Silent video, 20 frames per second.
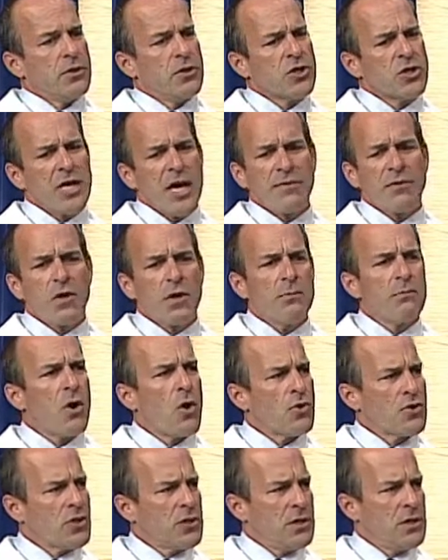You should have good
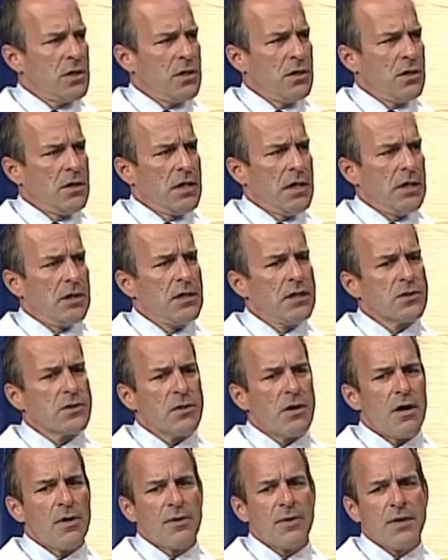motion to your knee. These are
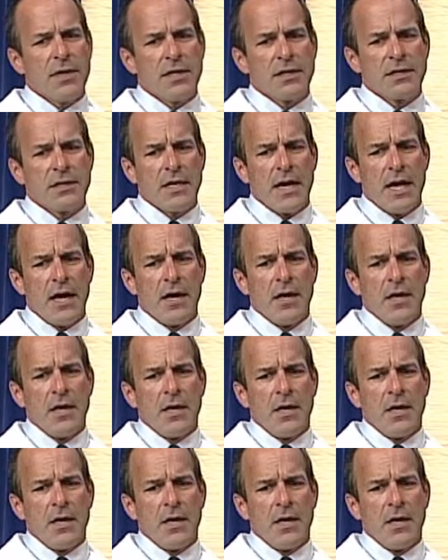all things that